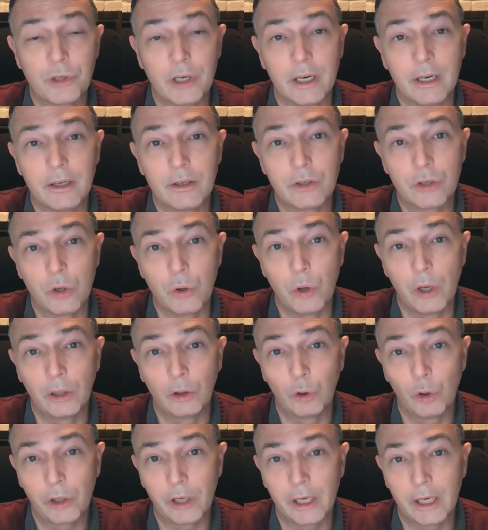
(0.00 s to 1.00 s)
And so, in
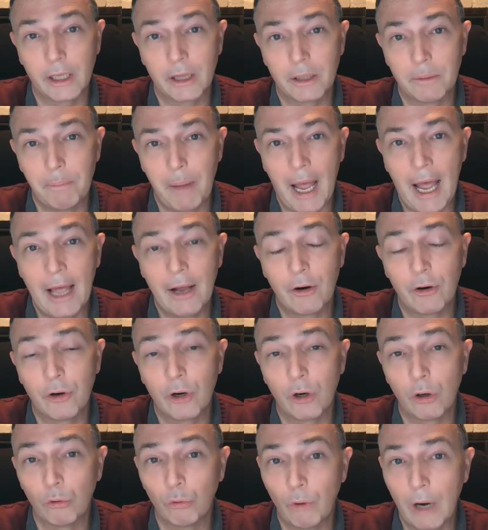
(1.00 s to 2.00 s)
looking at the pattern
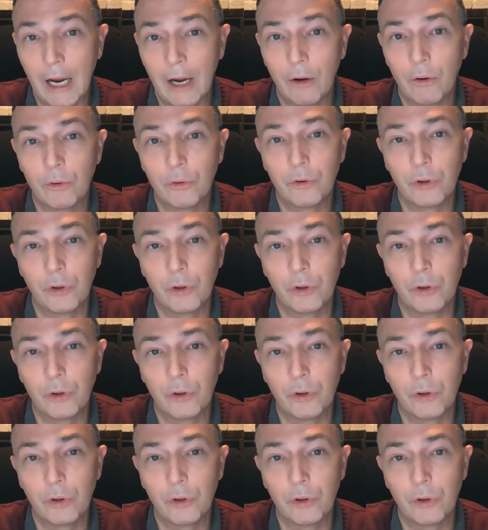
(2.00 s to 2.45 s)
around